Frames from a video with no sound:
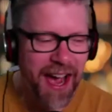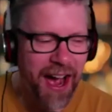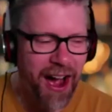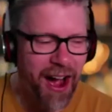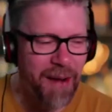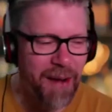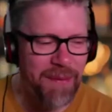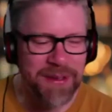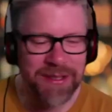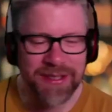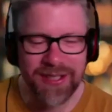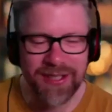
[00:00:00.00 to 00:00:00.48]

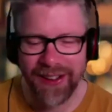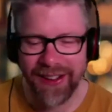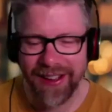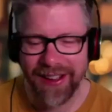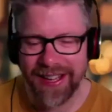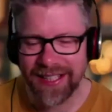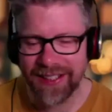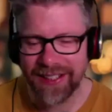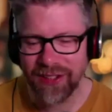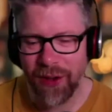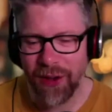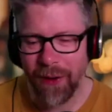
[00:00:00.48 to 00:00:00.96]
I was
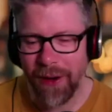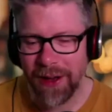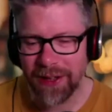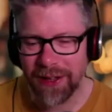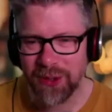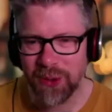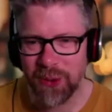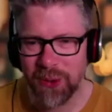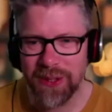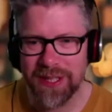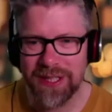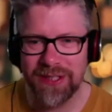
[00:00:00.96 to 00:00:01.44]
like, so I
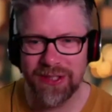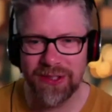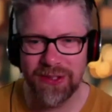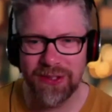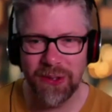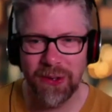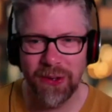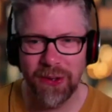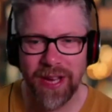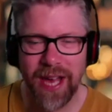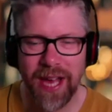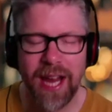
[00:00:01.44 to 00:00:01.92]
saw this
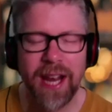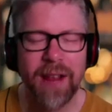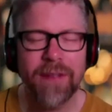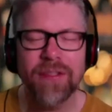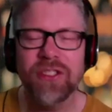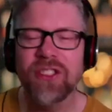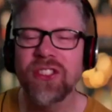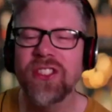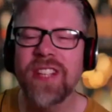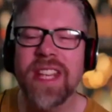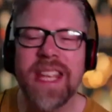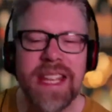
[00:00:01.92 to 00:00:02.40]
story, and I've
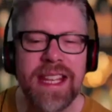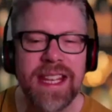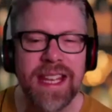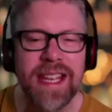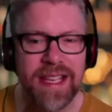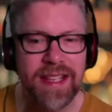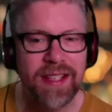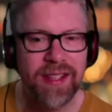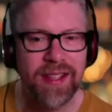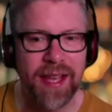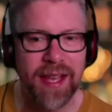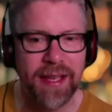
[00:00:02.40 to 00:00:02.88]
seen
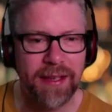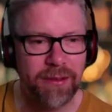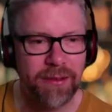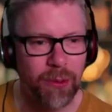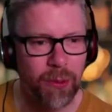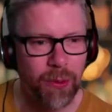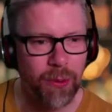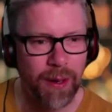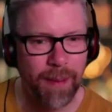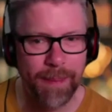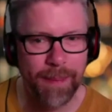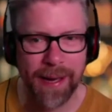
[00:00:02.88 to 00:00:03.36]
these things
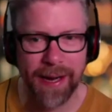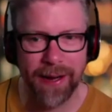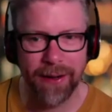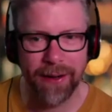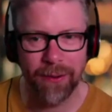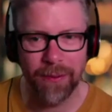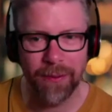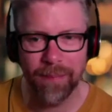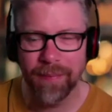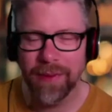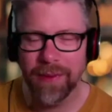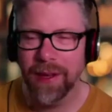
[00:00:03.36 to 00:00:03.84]
all
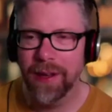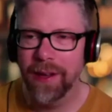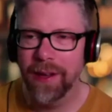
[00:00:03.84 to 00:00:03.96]
about.